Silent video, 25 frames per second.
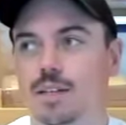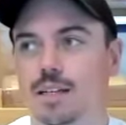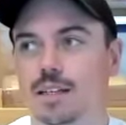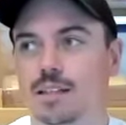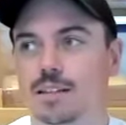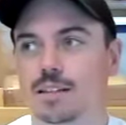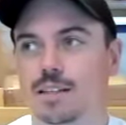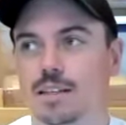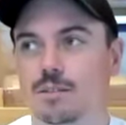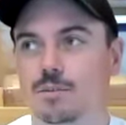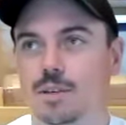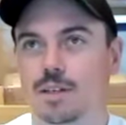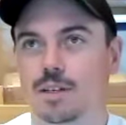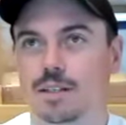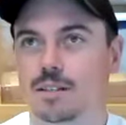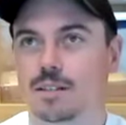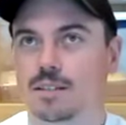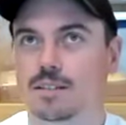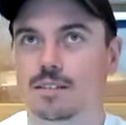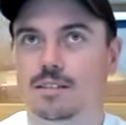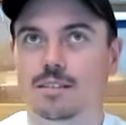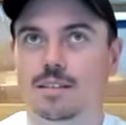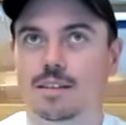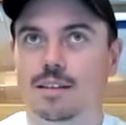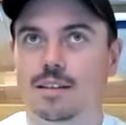anything
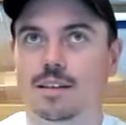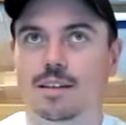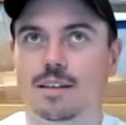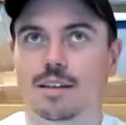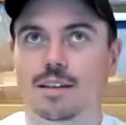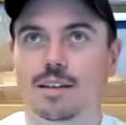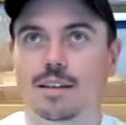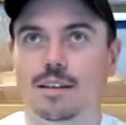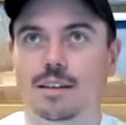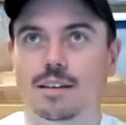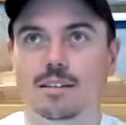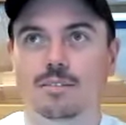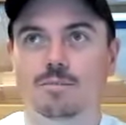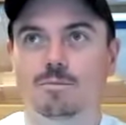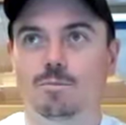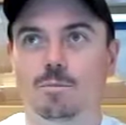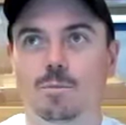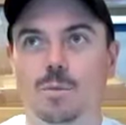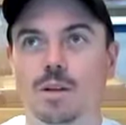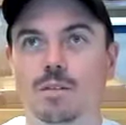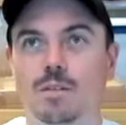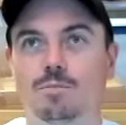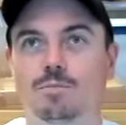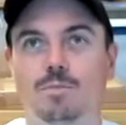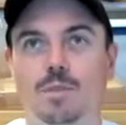with,
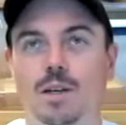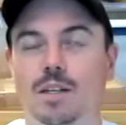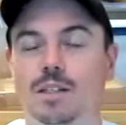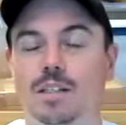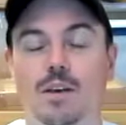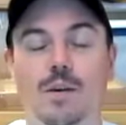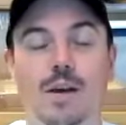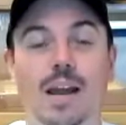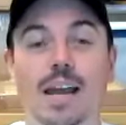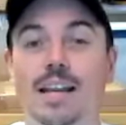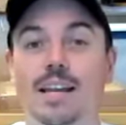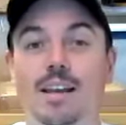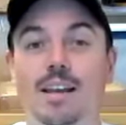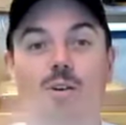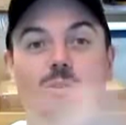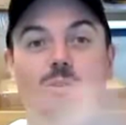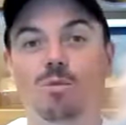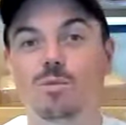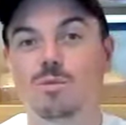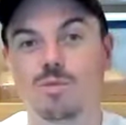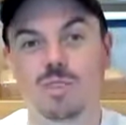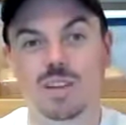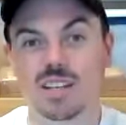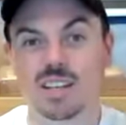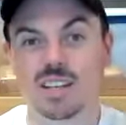any
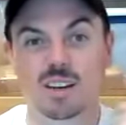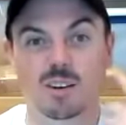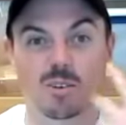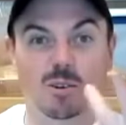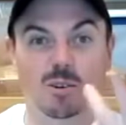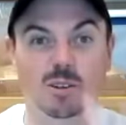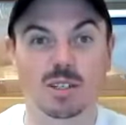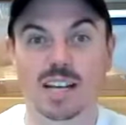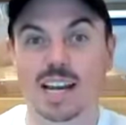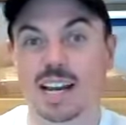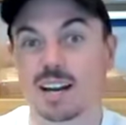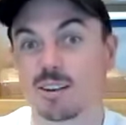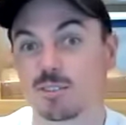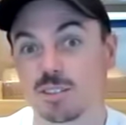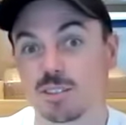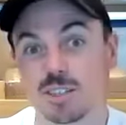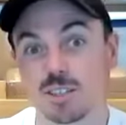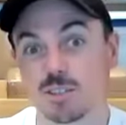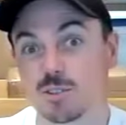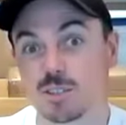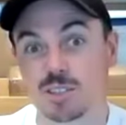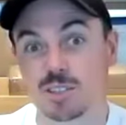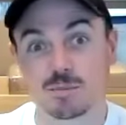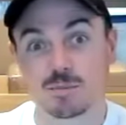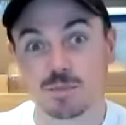old video on how to
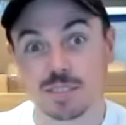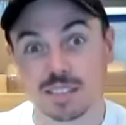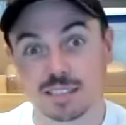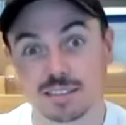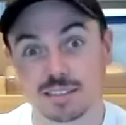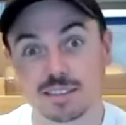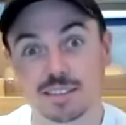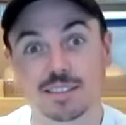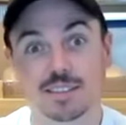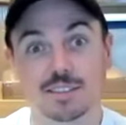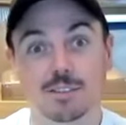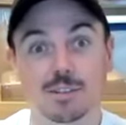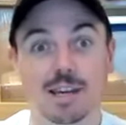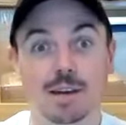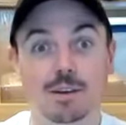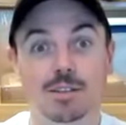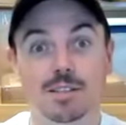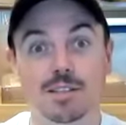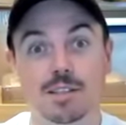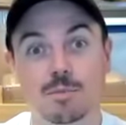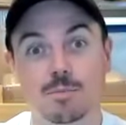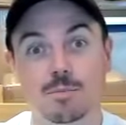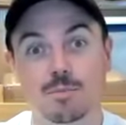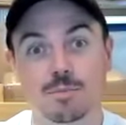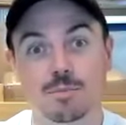do something, and you'll get
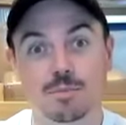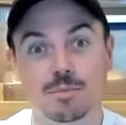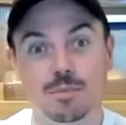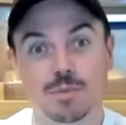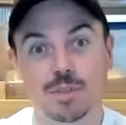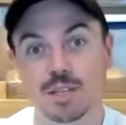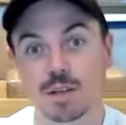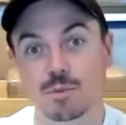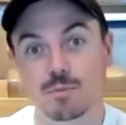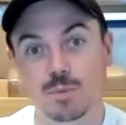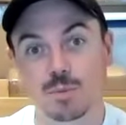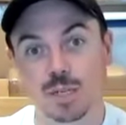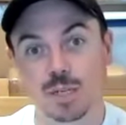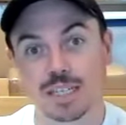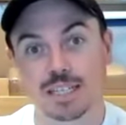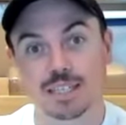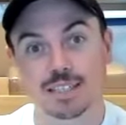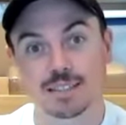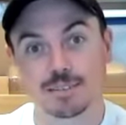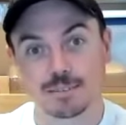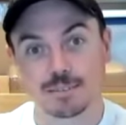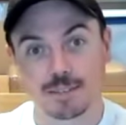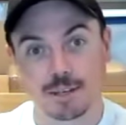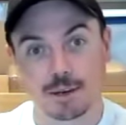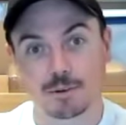
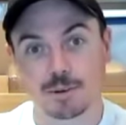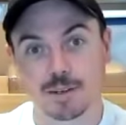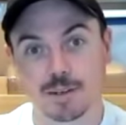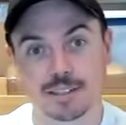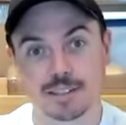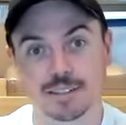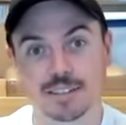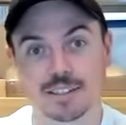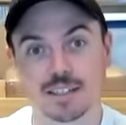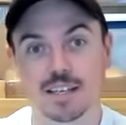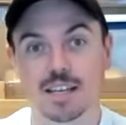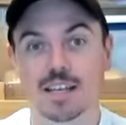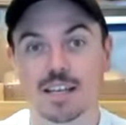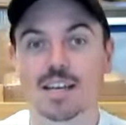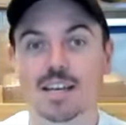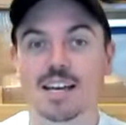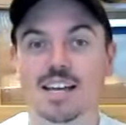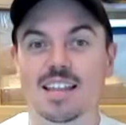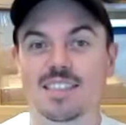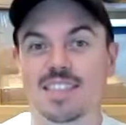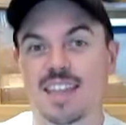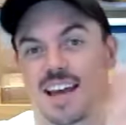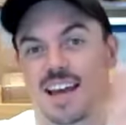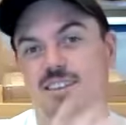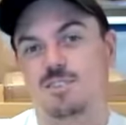somebody going,
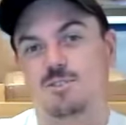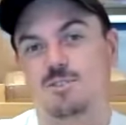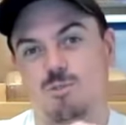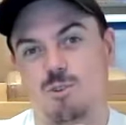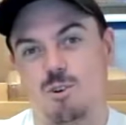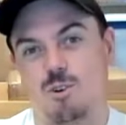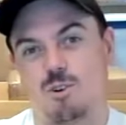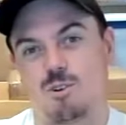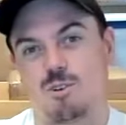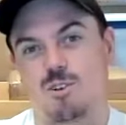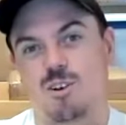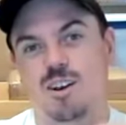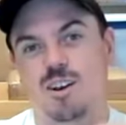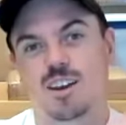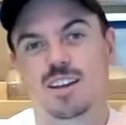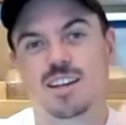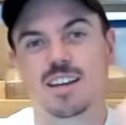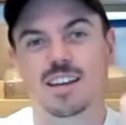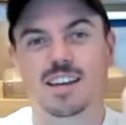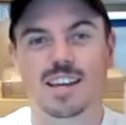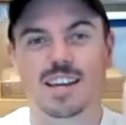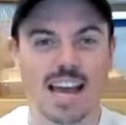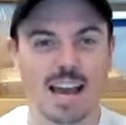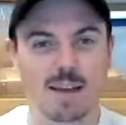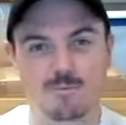that's wrong,
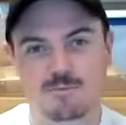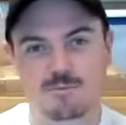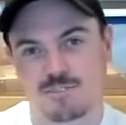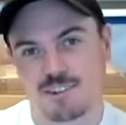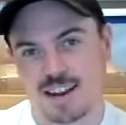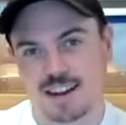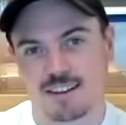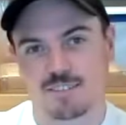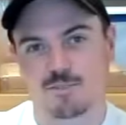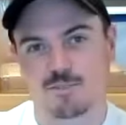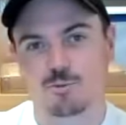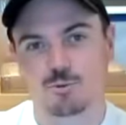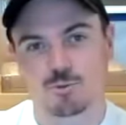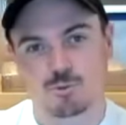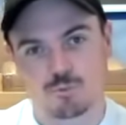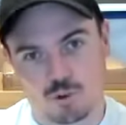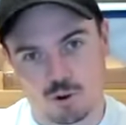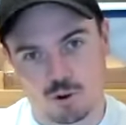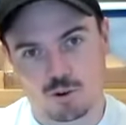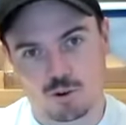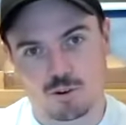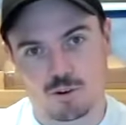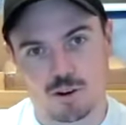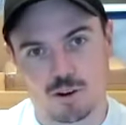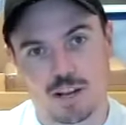your camera angle's
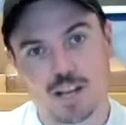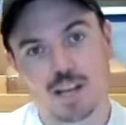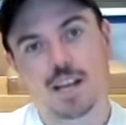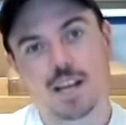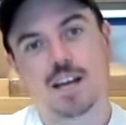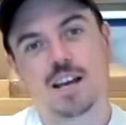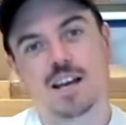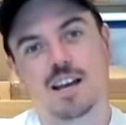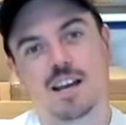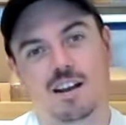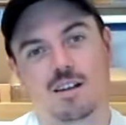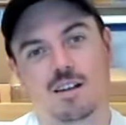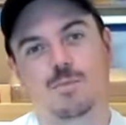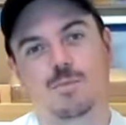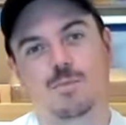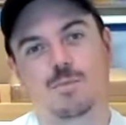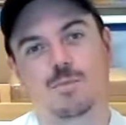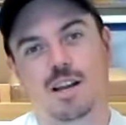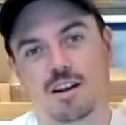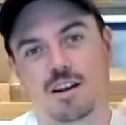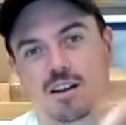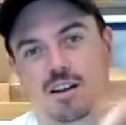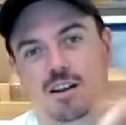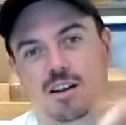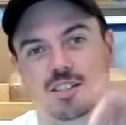wrong,
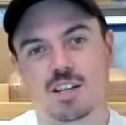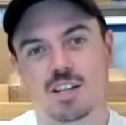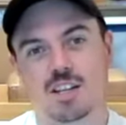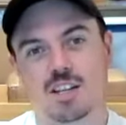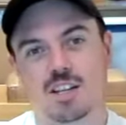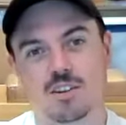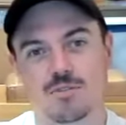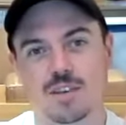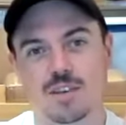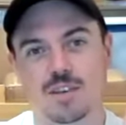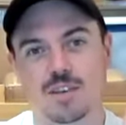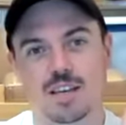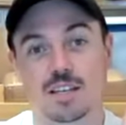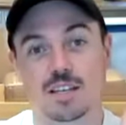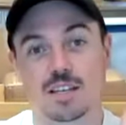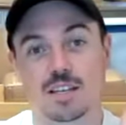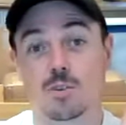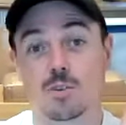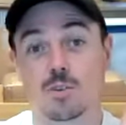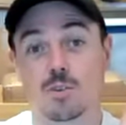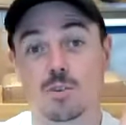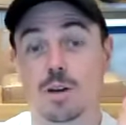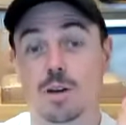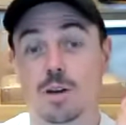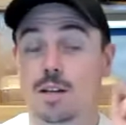I don't think
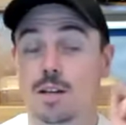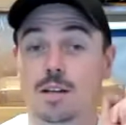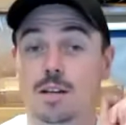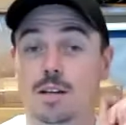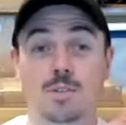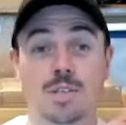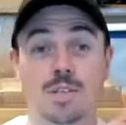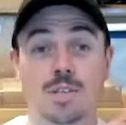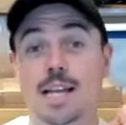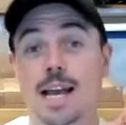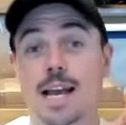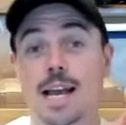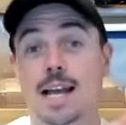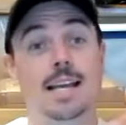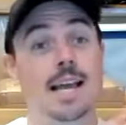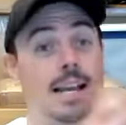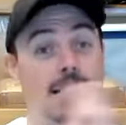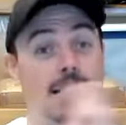you didn't add